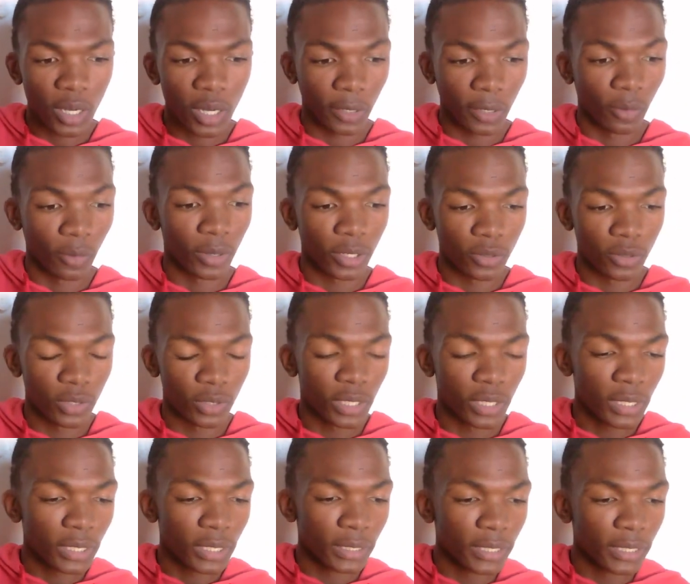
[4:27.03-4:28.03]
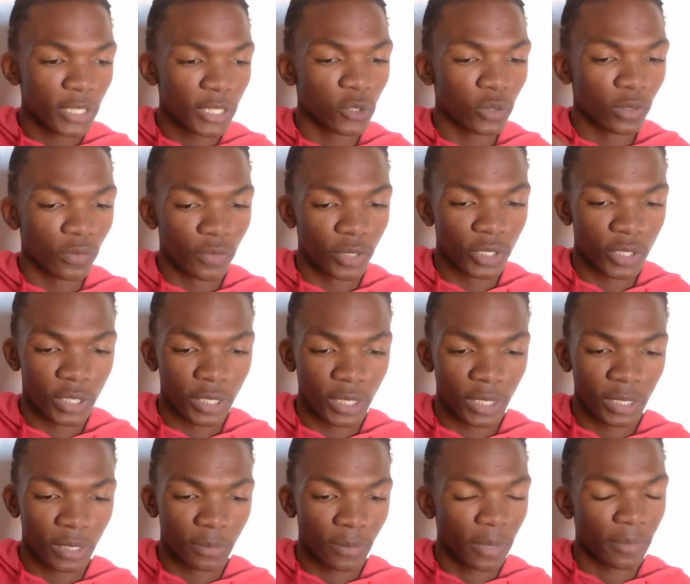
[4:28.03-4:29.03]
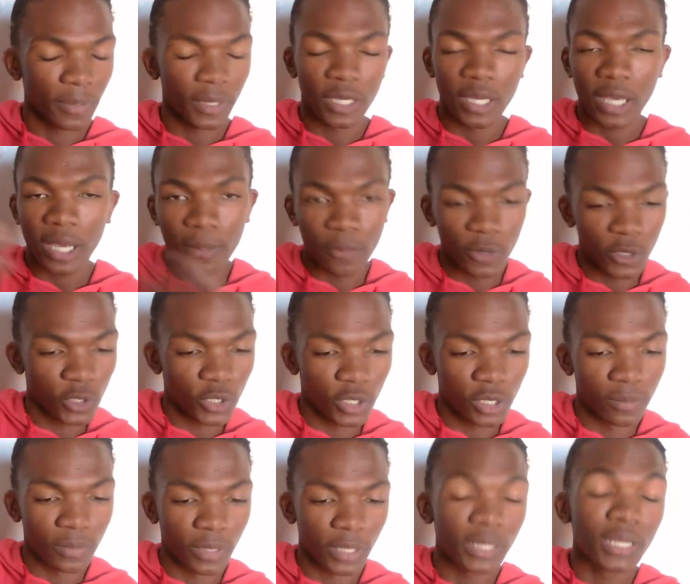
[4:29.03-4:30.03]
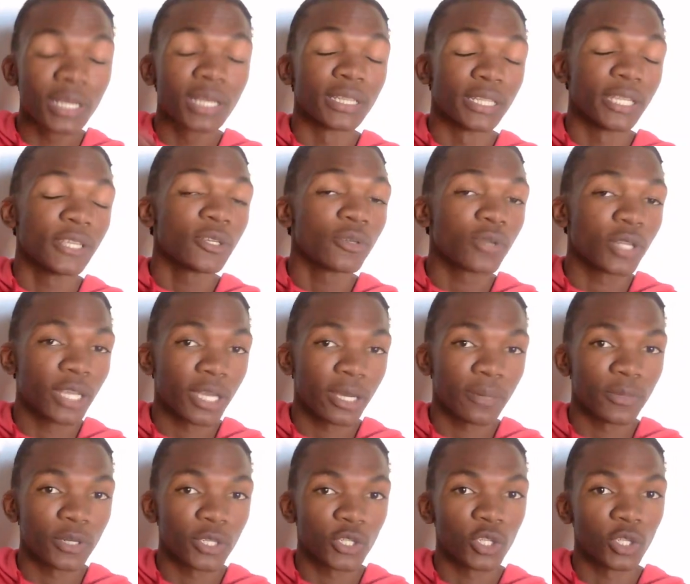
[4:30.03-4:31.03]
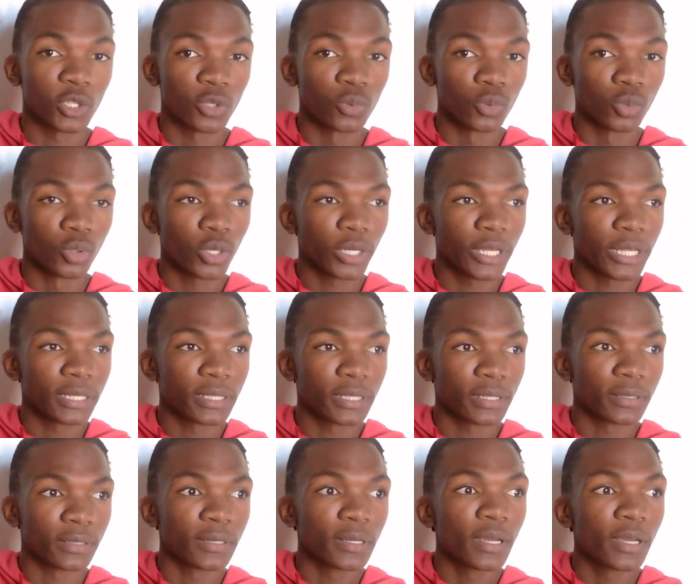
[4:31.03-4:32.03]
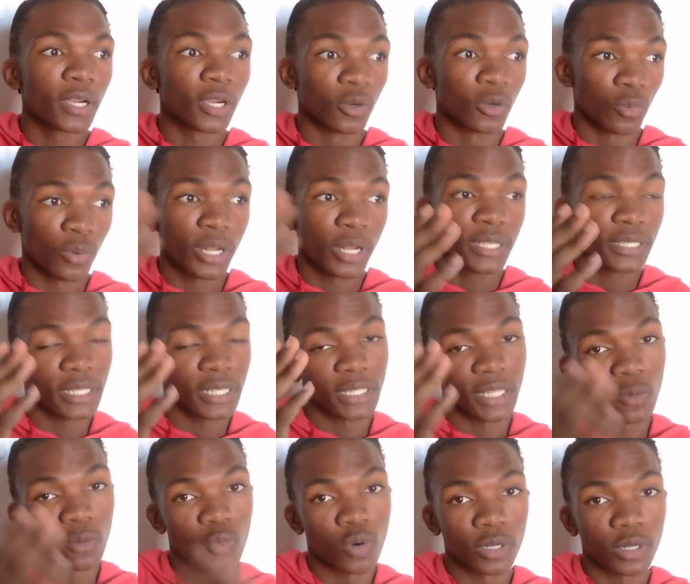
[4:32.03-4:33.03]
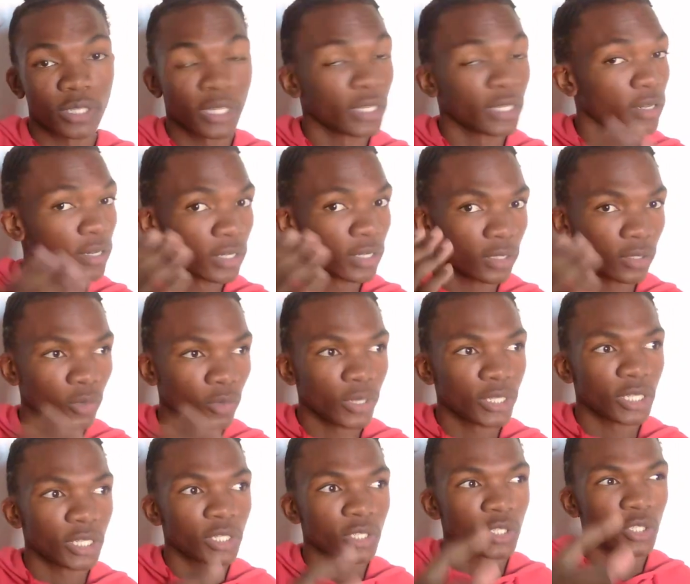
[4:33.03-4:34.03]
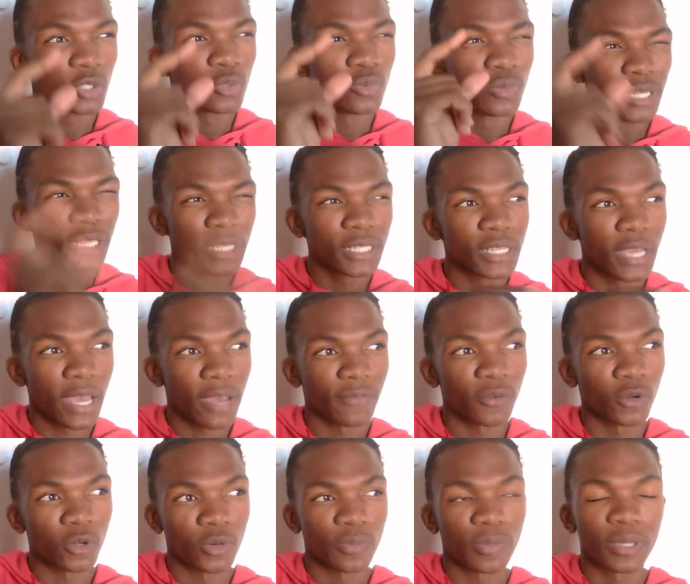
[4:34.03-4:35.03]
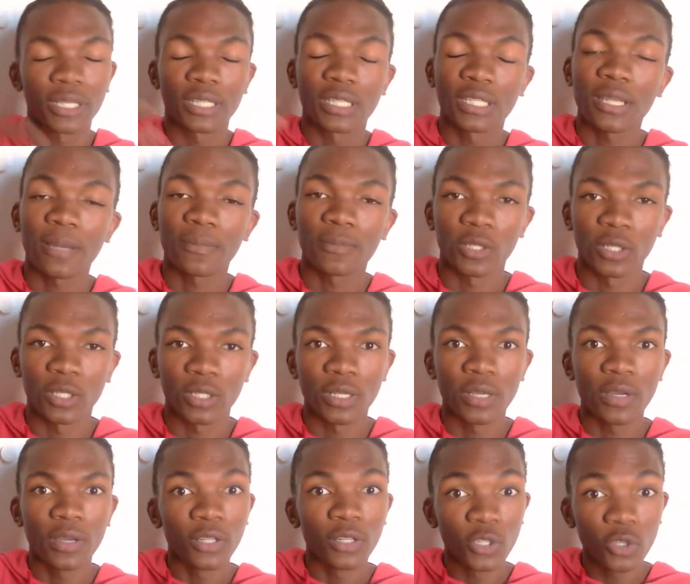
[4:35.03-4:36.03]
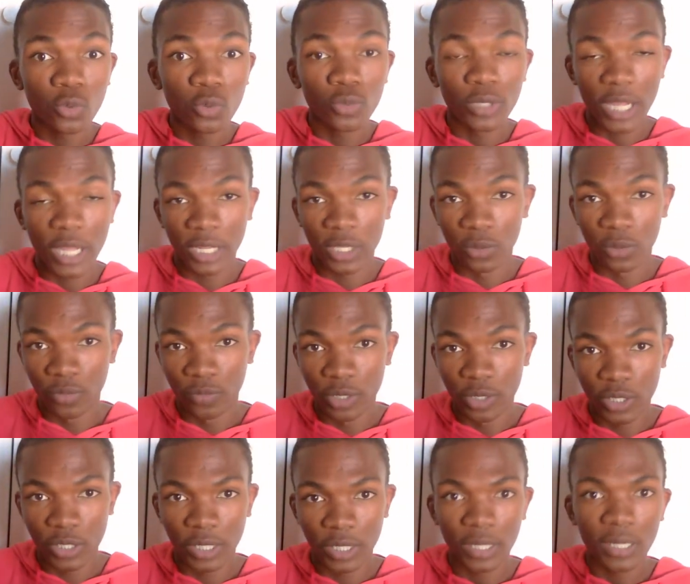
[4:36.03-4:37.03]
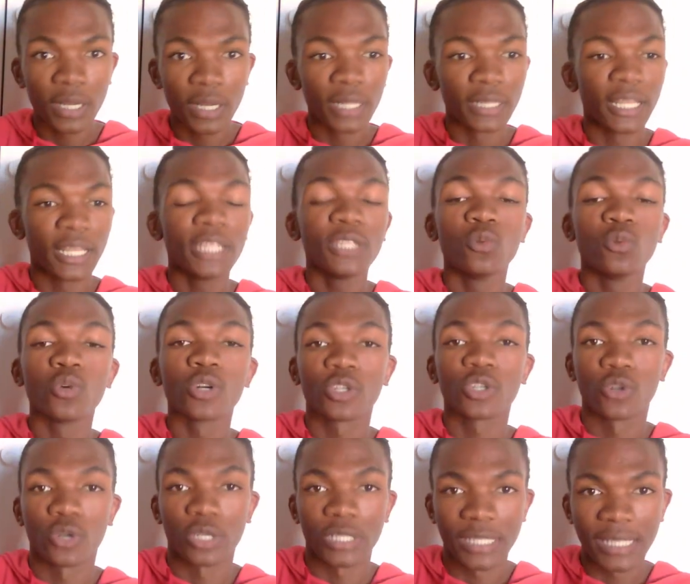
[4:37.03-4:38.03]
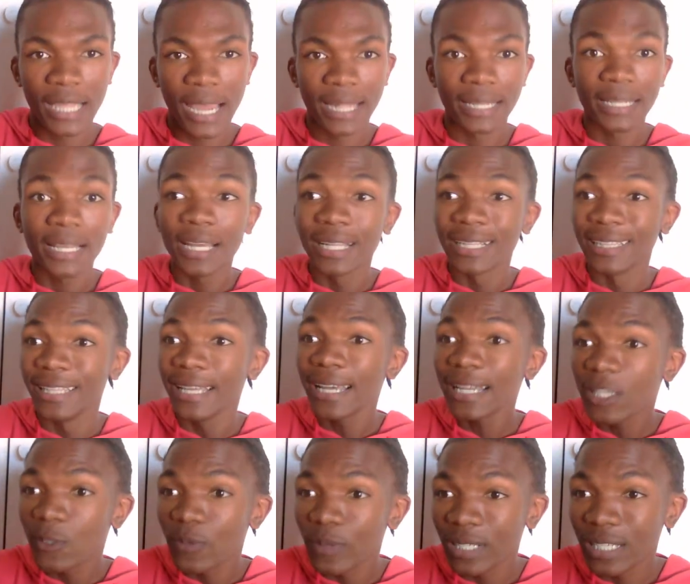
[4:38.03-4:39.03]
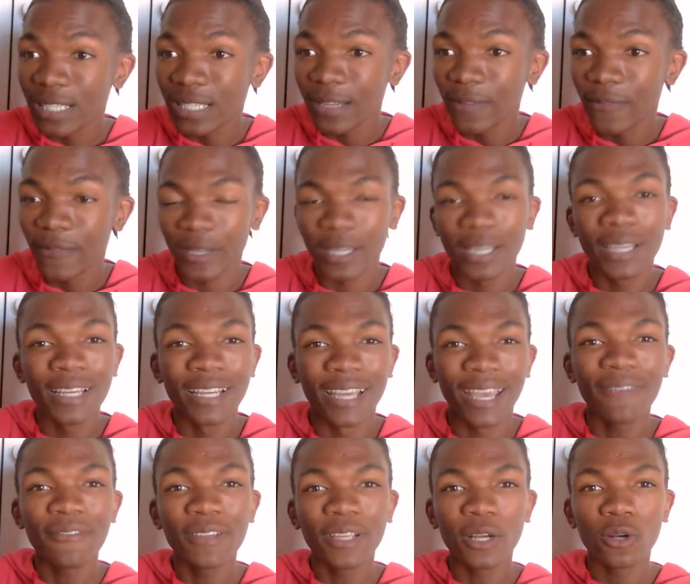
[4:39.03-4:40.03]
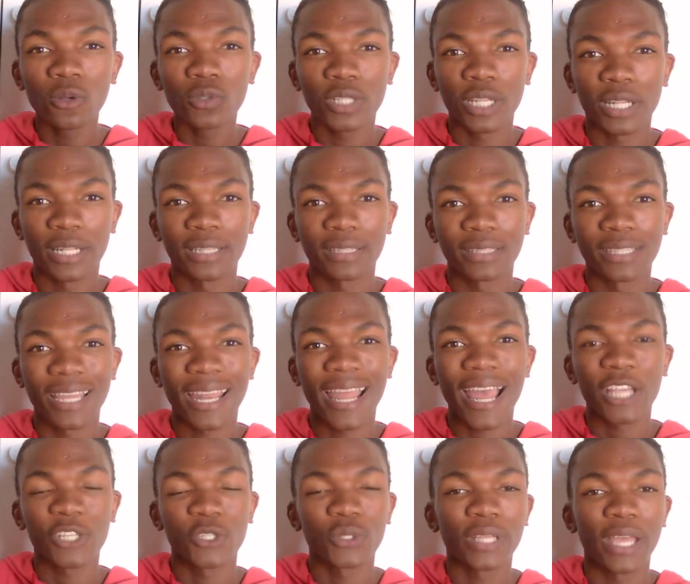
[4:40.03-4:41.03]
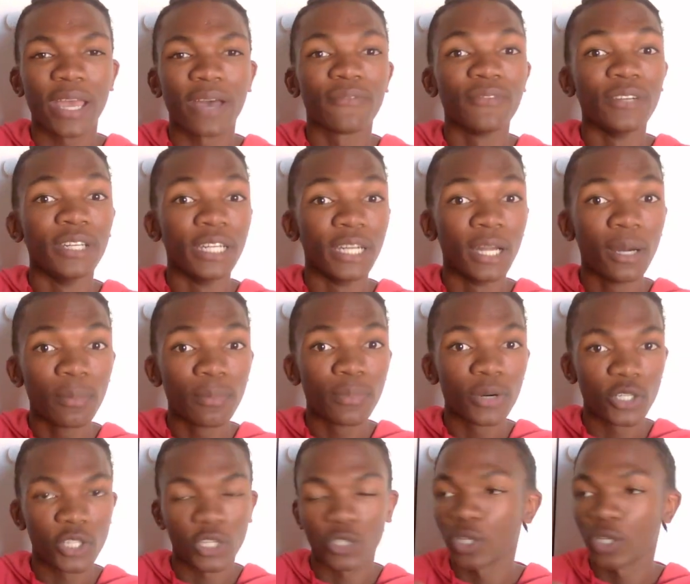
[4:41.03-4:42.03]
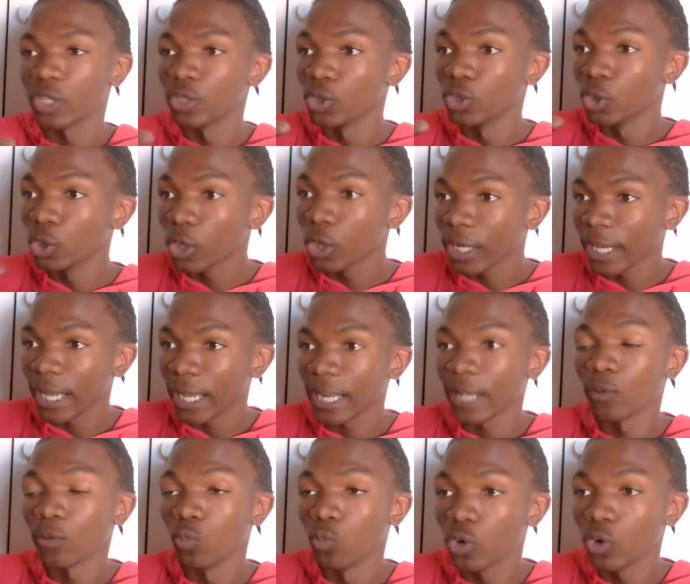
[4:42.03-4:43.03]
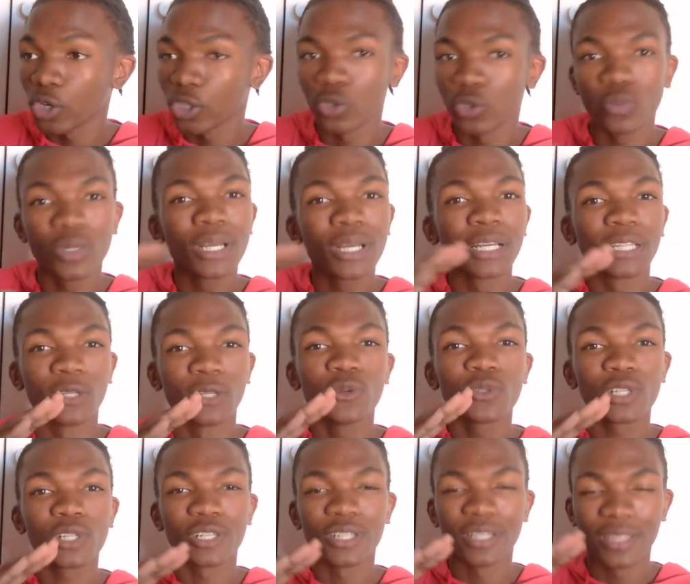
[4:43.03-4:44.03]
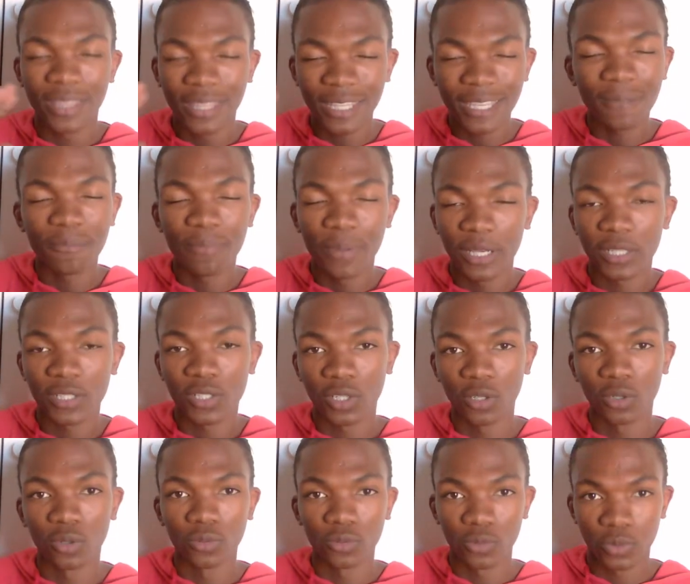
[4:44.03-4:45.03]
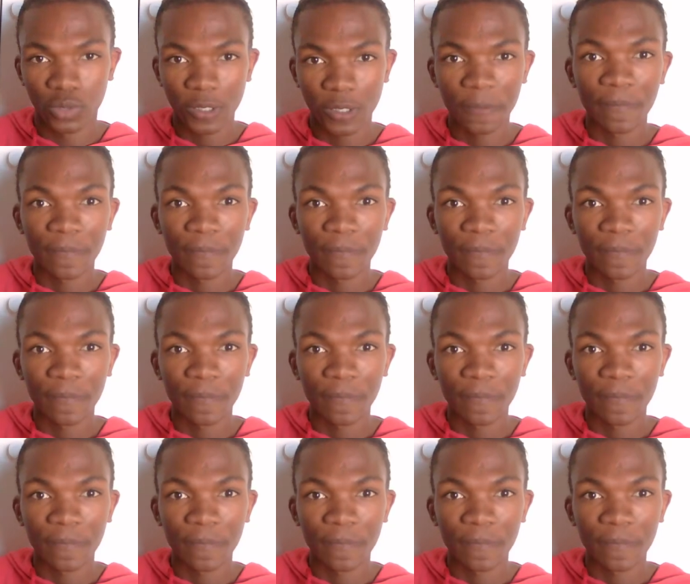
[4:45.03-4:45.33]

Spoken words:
I don't want to go to this university, maybe Cambridge or something. Then you go to Cambridge, you look at the grades that they want, the grades that you need to have in order to be accepted to that university. Then you work towards that. That's specific. Having goals that actually have numbers that you can look at and work to, those are the best goals.